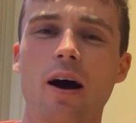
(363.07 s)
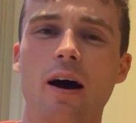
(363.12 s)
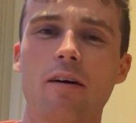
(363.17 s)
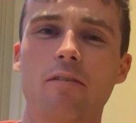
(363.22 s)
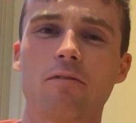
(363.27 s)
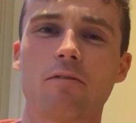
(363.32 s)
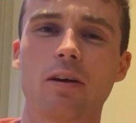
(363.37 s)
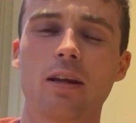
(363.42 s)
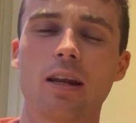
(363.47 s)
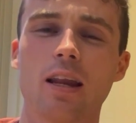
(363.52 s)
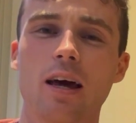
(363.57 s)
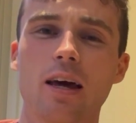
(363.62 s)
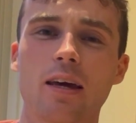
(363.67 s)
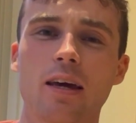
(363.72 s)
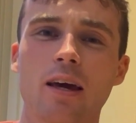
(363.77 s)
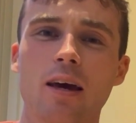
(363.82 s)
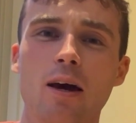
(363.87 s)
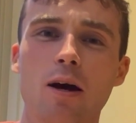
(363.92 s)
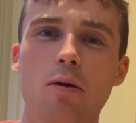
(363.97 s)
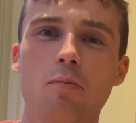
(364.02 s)
I feel
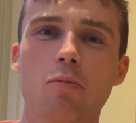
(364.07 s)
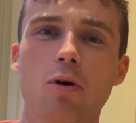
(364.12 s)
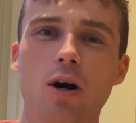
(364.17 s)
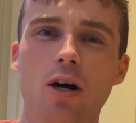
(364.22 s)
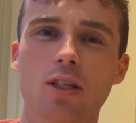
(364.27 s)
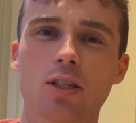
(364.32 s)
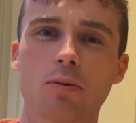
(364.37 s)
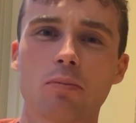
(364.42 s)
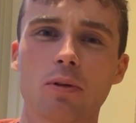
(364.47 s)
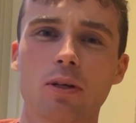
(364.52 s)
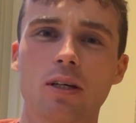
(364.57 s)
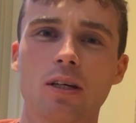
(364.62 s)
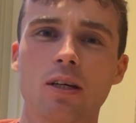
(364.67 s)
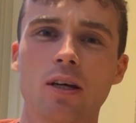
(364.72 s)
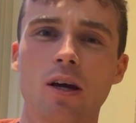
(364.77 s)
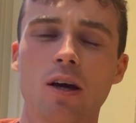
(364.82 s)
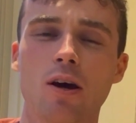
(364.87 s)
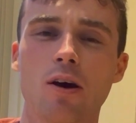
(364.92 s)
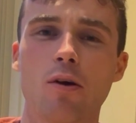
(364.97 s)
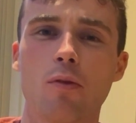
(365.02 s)
like
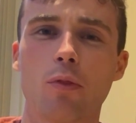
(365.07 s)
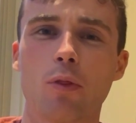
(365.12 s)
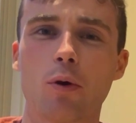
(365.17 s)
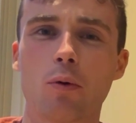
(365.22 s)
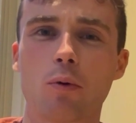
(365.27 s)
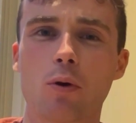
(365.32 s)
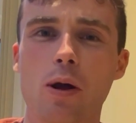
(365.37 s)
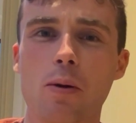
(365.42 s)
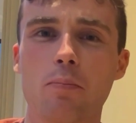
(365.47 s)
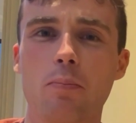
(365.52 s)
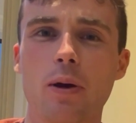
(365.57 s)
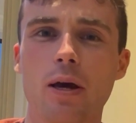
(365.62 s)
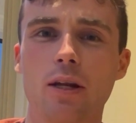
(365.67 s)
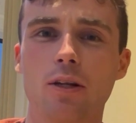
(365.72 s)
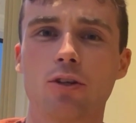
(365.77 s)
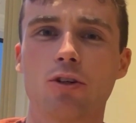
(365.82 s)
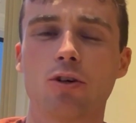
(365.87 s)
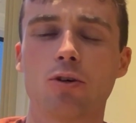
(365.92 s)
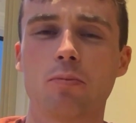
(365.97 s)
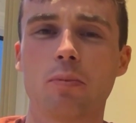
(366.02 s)
possibly there were a
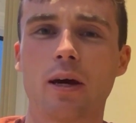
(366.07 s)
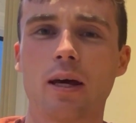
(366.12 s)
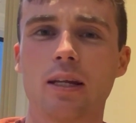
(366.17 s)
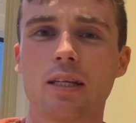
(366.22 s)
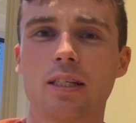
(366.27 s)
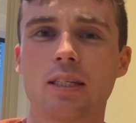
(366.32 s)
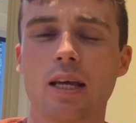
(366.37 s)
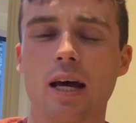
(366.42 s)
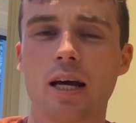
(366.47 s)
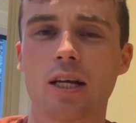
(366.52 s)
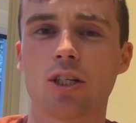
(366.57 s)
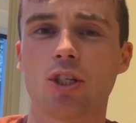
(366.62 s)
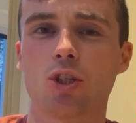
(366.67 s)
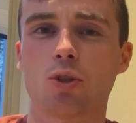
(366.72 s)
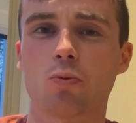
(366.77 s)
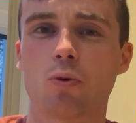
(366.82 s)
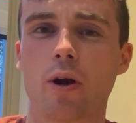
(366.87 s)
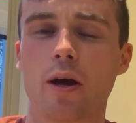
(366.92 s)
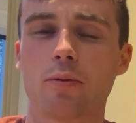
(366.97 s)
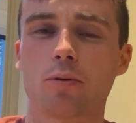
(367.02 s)
bit too many
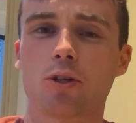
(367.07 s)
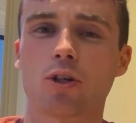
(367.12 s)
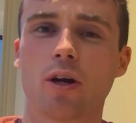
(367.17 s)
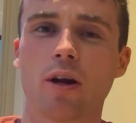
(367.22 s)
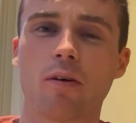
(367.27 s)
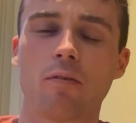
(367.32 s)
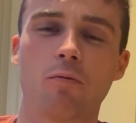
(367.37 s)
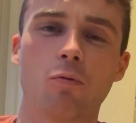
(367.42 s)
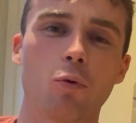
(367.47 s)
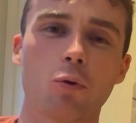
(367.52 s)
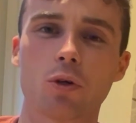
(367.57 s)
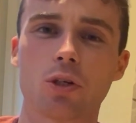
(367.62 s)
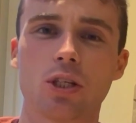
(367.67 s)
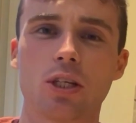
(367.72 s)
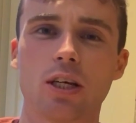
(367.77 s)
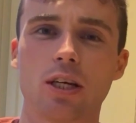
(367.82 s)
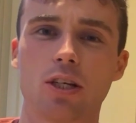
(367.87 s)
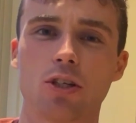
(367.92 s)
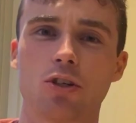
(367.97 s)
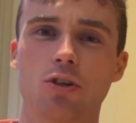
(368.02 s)
sessions where I was trying to force
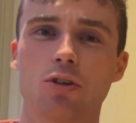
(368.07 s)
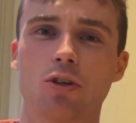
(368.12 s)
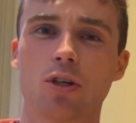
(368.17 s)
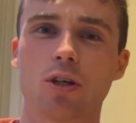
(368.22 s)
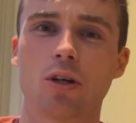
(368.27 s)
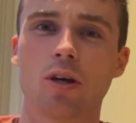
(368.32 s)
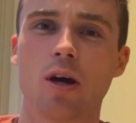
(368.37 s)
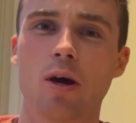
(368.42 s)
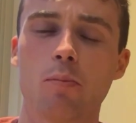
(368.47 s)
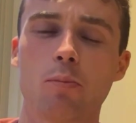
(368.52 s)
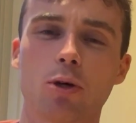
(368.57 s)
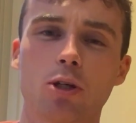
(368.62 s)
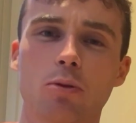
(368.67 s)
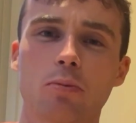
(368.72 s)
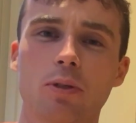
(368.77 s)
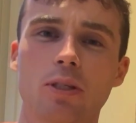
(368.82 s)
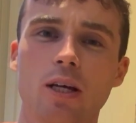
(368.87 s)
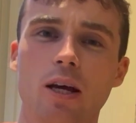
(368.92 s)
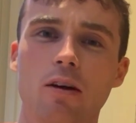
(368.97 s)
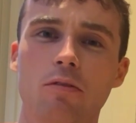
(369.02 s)
the issue to push
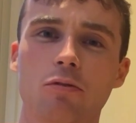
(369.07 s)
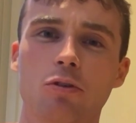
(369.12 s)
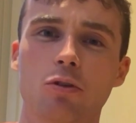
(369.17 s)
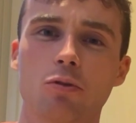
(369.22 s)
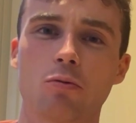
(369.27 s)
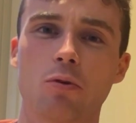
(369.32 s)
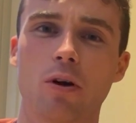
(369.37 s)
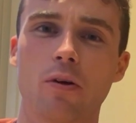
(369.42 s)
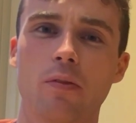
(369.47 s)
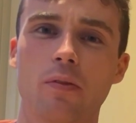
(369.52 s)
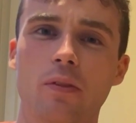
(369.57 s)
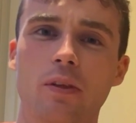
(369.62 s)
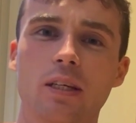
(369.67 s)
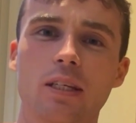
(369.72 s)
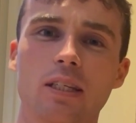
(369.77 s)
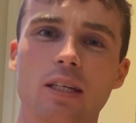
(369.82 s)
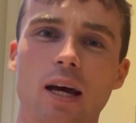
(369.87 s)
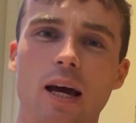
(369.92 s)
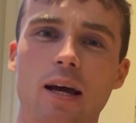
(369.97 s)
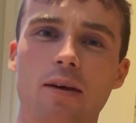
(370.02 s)
myself to run
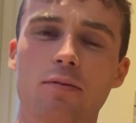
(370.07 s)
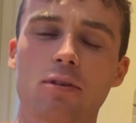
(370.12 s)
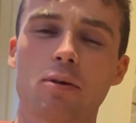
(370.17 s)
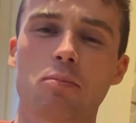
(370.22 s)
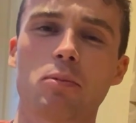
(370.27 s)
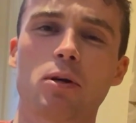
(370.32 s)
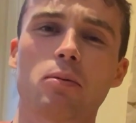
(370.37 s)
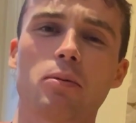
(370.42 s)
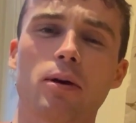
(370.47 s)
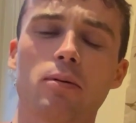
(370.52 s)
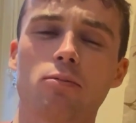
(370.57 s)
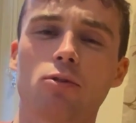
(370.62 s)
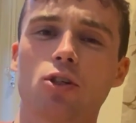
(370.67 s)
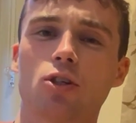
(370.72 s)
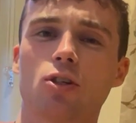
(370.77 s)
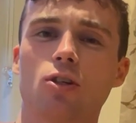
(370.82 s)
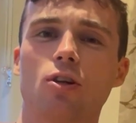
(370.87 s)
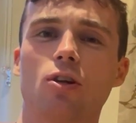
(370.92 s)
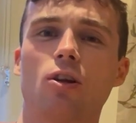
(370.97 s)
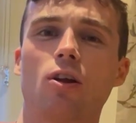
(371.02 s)
these times that maybe I'm
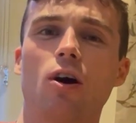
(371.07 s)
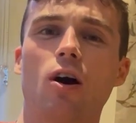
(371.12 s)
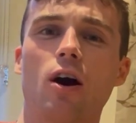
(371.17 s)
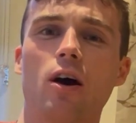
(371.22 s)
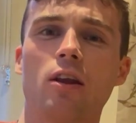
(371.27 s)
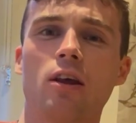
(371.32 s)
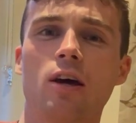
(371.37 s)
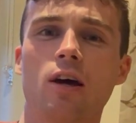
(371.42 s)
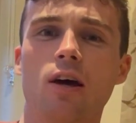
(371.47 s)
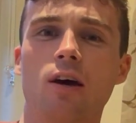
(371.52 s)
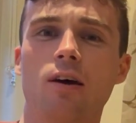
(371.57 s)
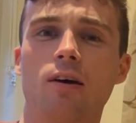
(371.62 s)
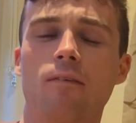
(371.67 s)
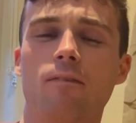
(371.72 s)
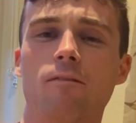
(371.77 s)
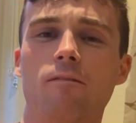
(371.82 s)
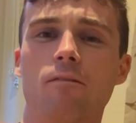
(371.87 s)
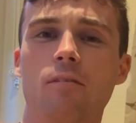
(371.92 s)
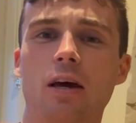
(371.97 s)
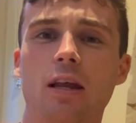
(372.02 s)
just not
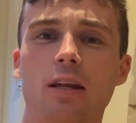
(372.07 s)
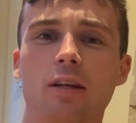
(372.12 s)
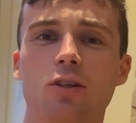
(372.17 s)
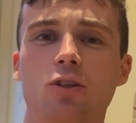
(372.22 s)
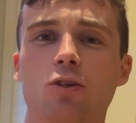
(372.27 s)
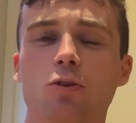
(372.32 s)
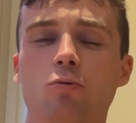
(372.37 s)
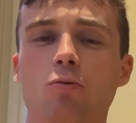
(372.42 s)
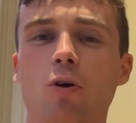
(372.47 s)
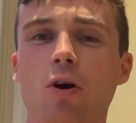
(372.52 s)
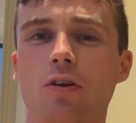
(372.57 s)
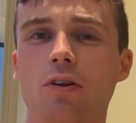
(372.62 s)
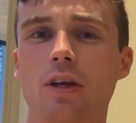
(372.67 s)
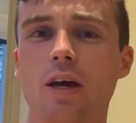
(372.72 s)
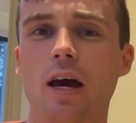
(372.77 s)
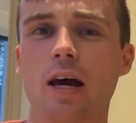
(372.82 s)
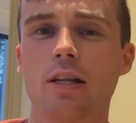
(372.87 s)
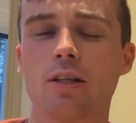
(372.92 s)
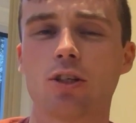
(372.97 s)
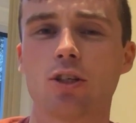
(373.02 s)
fit to run
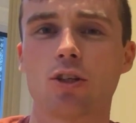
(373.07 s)
yet.